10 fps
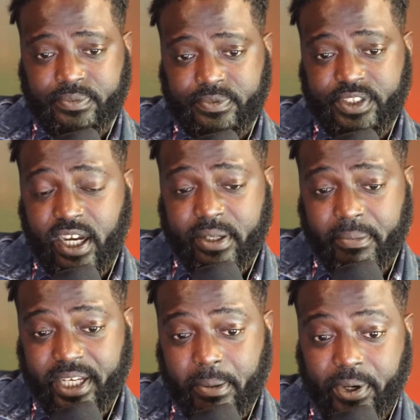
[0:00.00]
Y'all
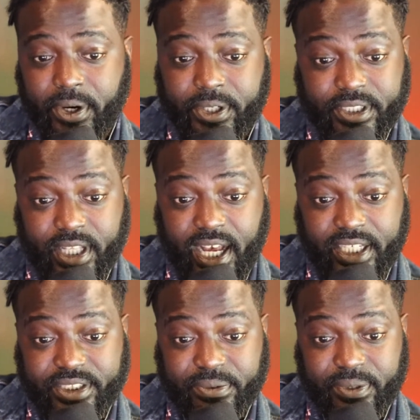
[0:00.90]
can make up all the
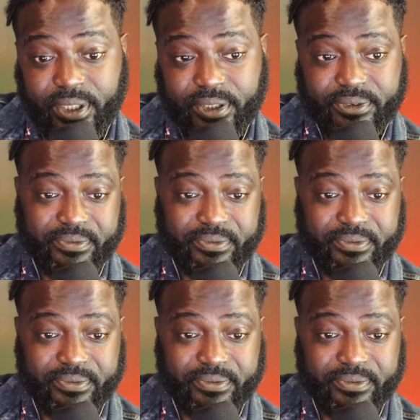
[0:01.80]
lies you want.